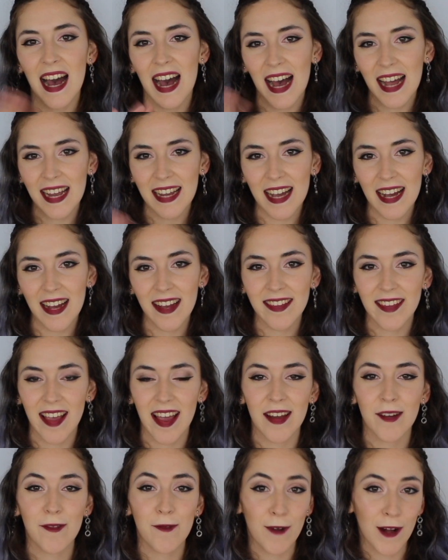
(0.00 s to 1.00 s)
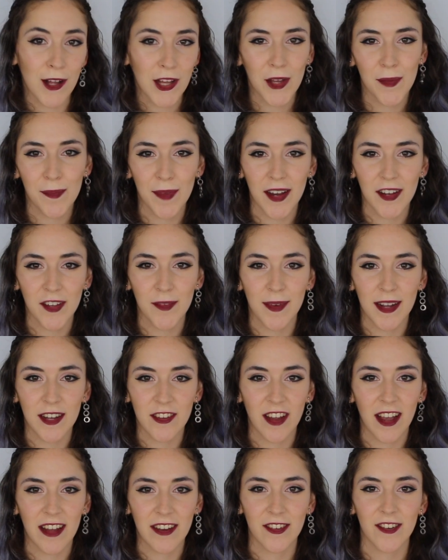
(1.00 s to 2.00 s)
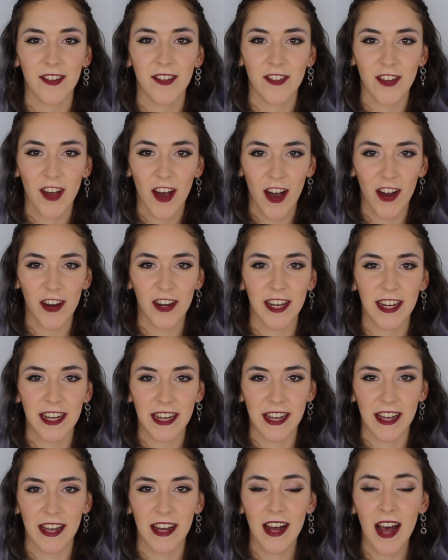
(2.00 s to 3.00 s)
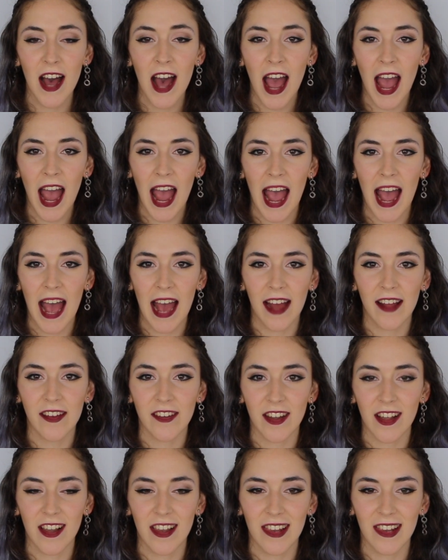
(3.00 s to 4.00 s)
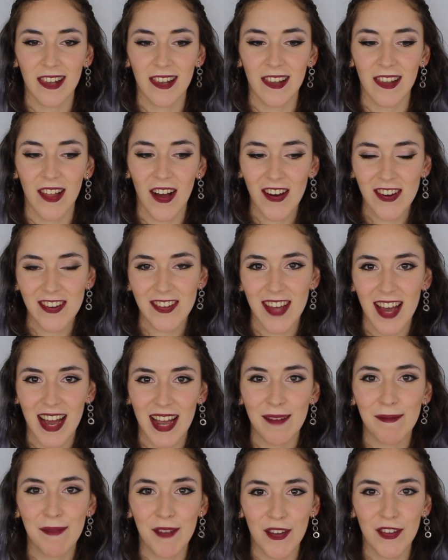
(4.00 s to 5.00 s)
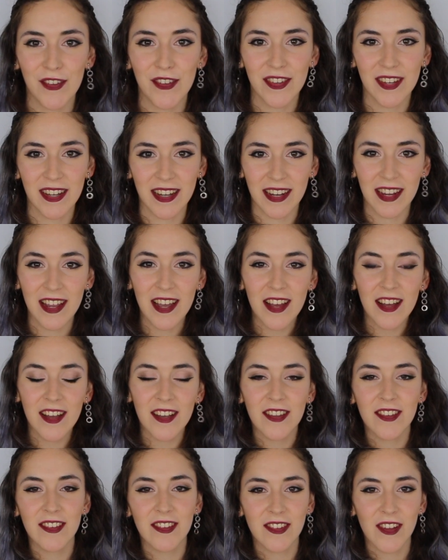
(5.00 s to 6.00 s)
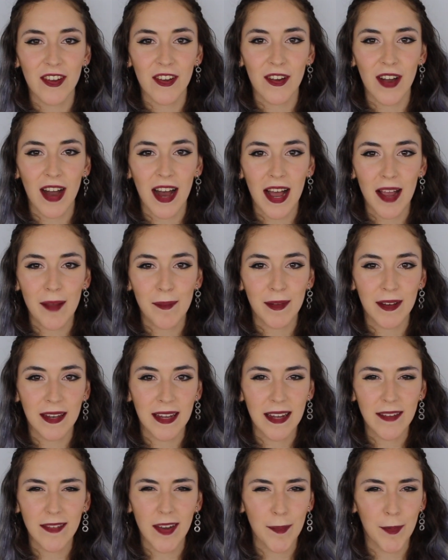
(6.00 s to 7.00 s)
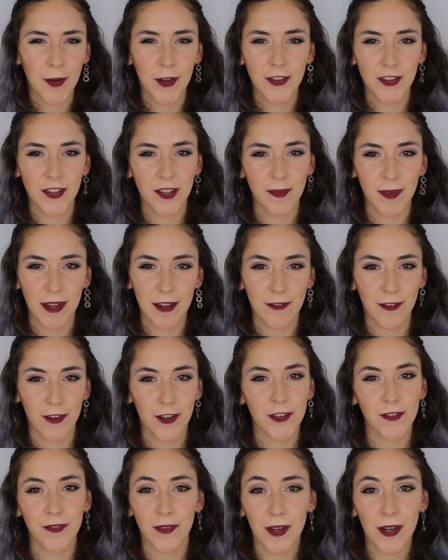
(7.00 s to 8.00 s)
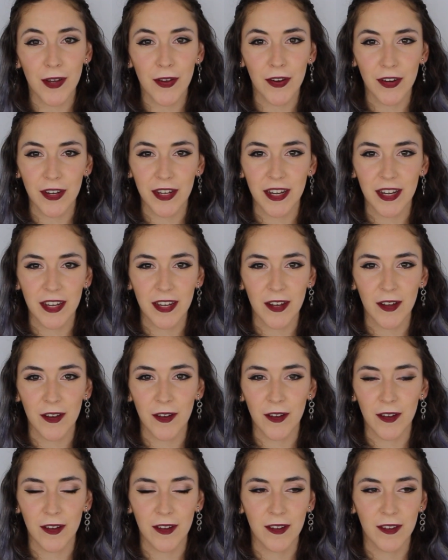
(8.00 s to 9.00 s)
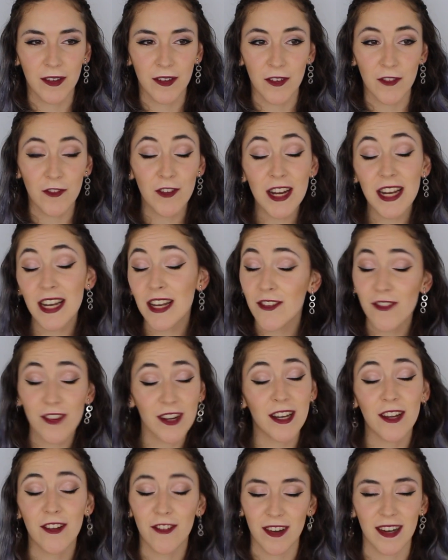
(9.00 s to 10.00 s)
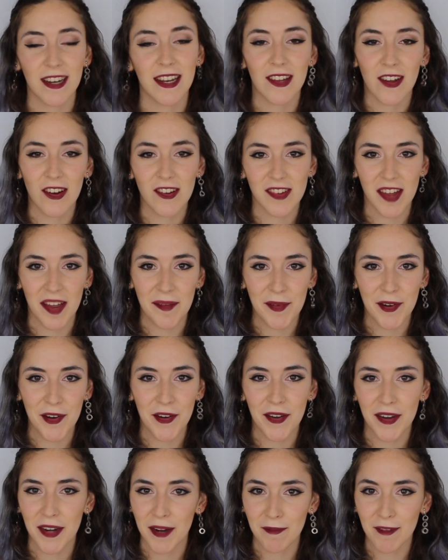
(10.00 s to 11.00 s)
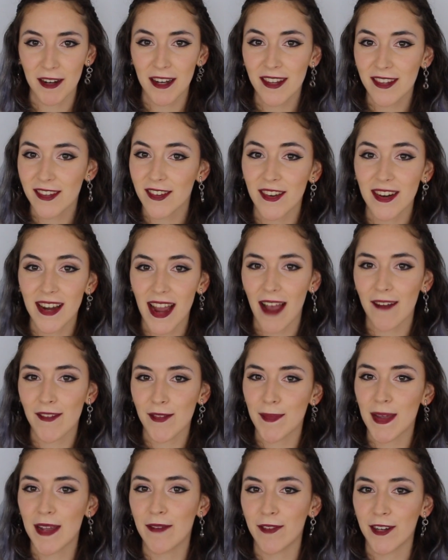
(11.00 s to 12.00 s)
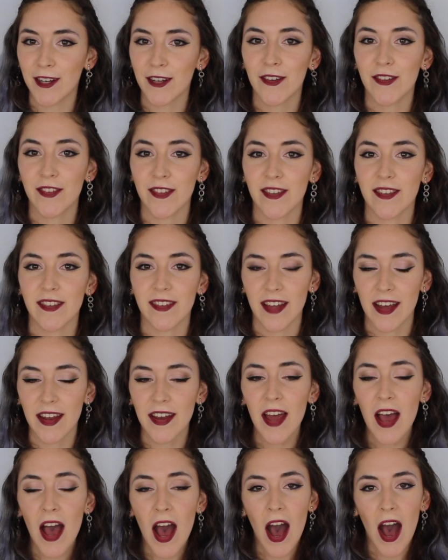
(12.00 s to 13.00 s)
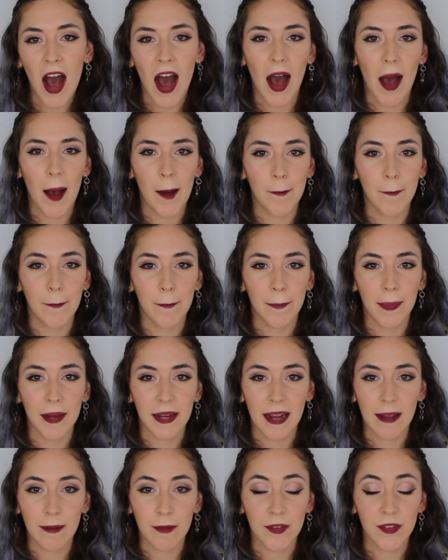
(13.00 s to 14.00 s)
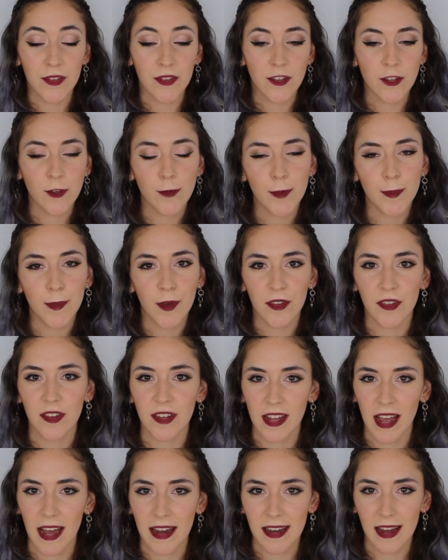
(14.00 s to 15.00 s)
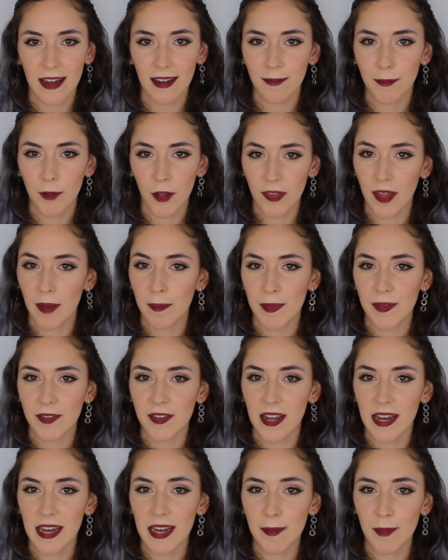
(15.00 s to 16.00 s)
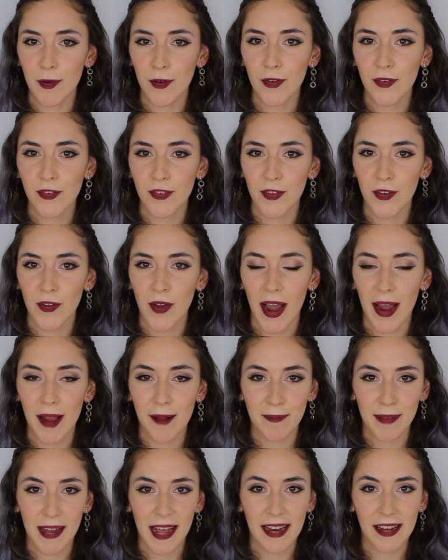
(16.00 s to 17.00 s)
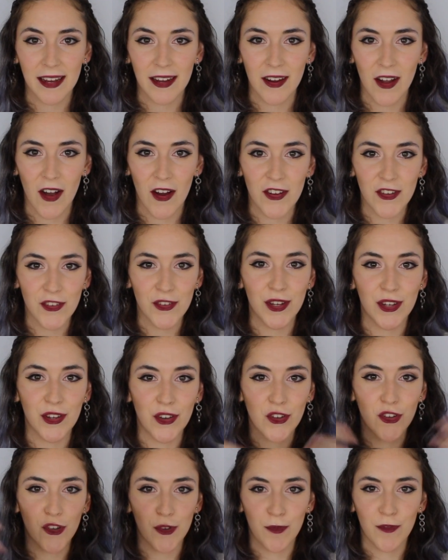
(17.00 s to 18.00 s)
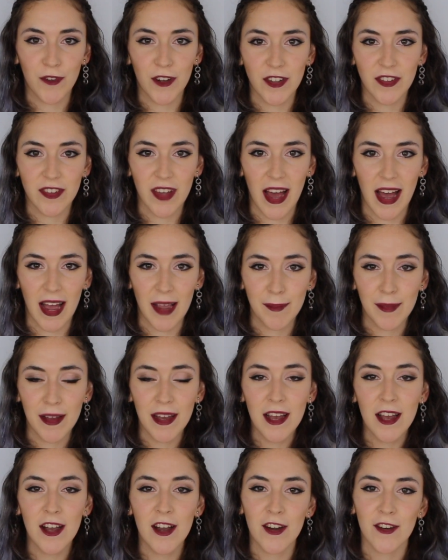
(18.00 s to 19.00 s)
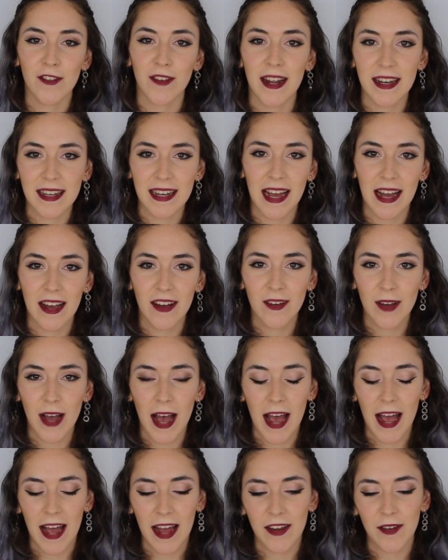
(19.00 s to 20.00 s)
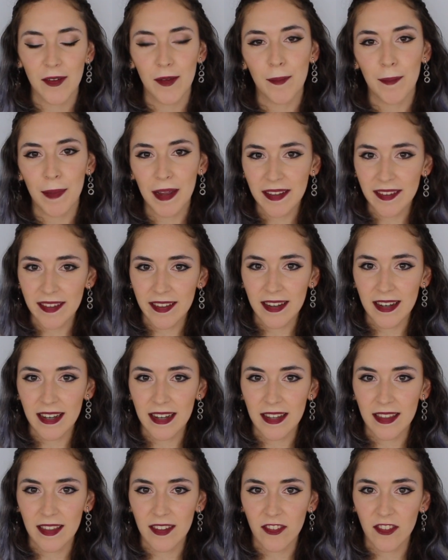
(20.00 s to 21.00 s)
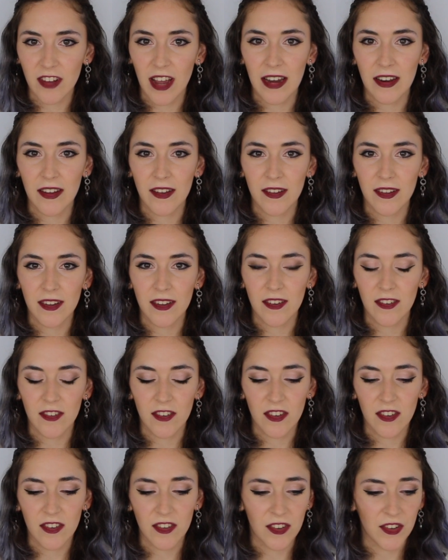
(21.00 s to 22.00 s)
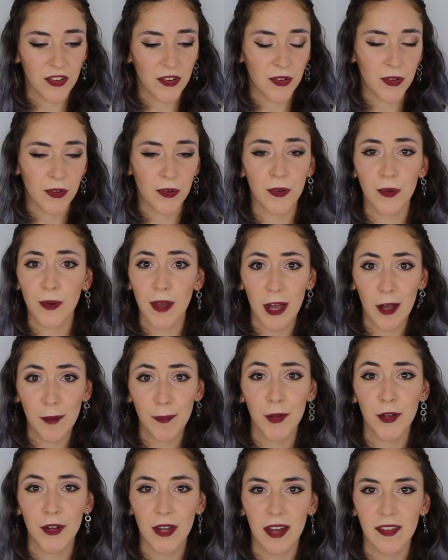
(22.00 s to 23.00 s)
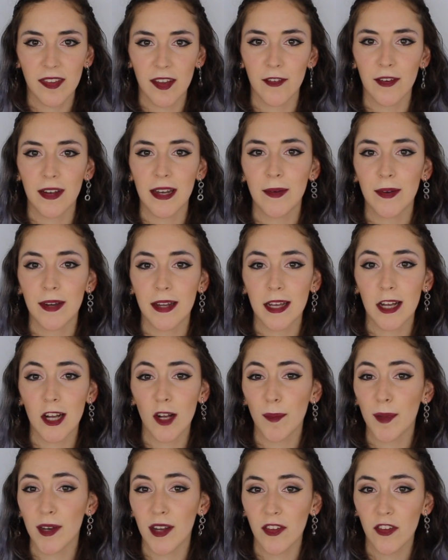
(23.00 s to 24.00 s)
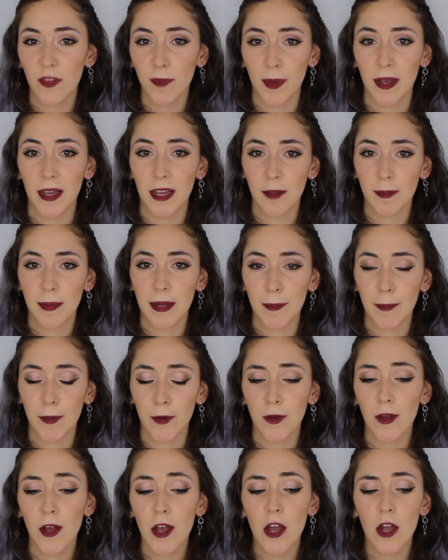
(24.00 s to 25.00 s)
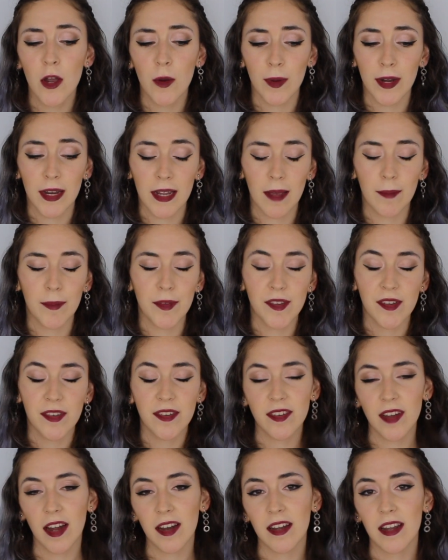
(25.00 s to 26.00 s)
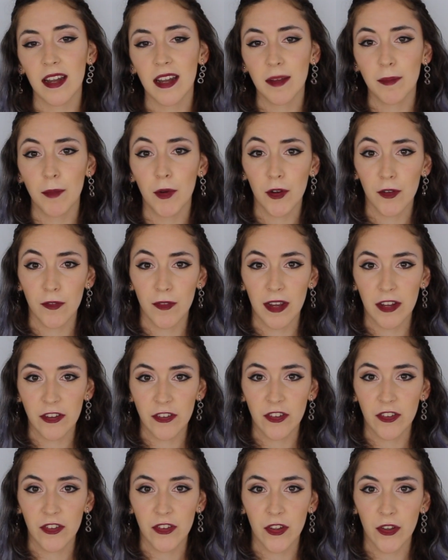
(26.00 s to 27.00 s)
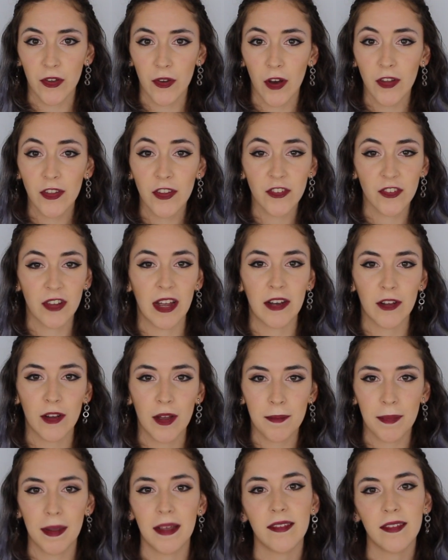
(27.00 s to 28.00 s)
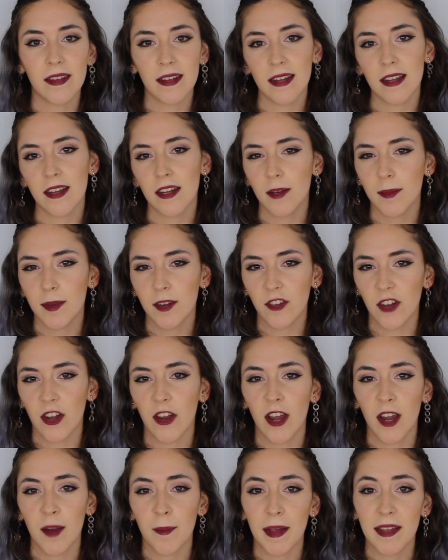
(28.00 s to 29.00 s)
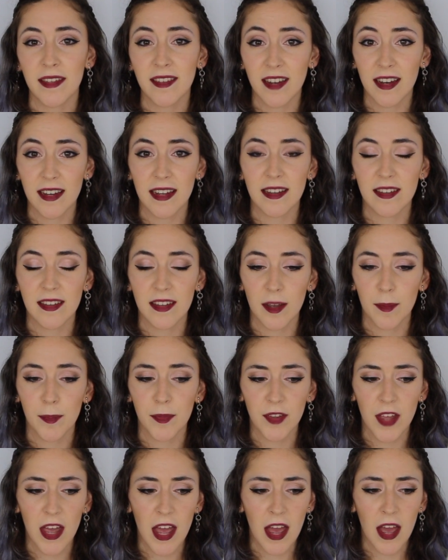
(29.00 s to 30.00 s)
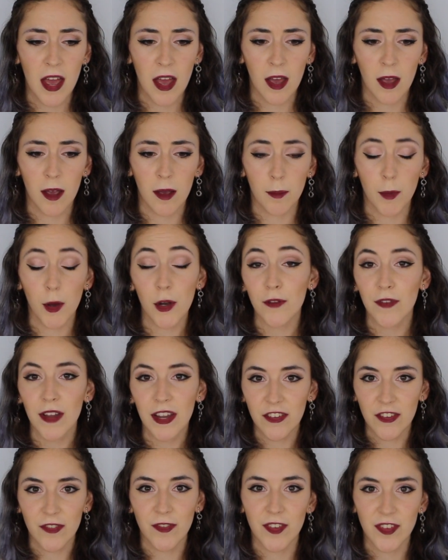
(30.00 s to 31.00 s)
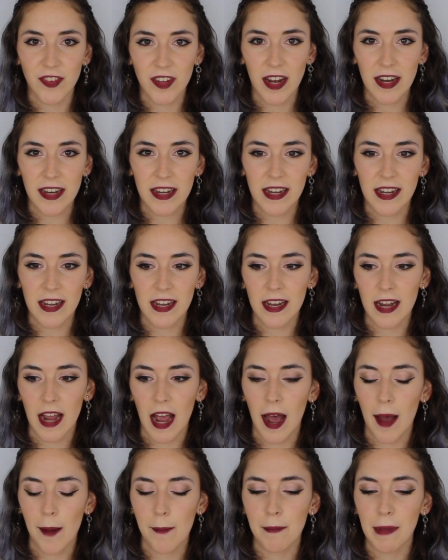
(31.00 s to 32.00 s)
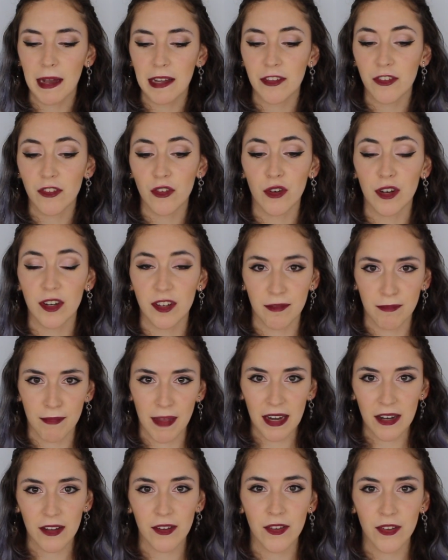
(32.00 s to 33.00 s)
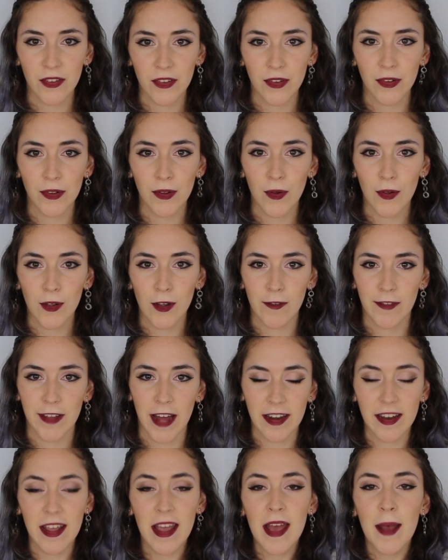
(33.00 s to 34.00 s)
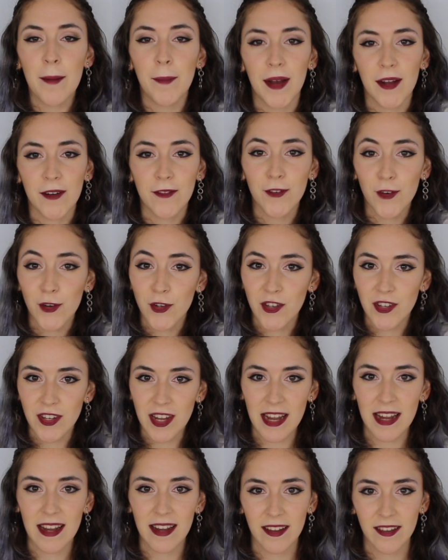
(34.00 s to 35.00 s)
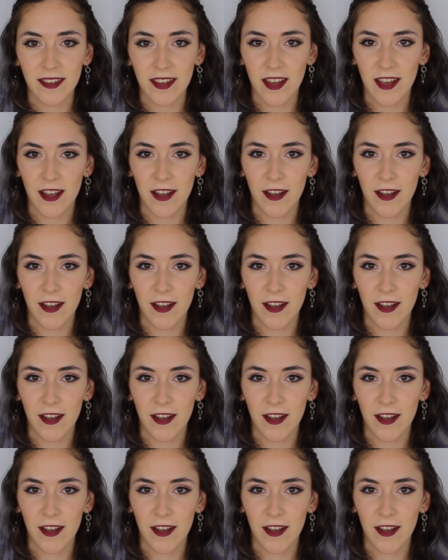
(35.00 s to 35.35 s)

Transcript: Hi guys, and welcome back to my channel. Tara here, and long time no see. So I believe I posted my first video on here a really long time ago, and I'm really sorry I haven't made videos since then. But I was super busy and now I'm not that busy anymore, so I am planning on doing YouTube full time right now. And basically this channel is just to help you guys. I really want to help and inspire people when it comes to studying and motivation. So on this channel I'm basically going to be sharing my study tips, motivation for studying, my story to medical school, all of that. But for today's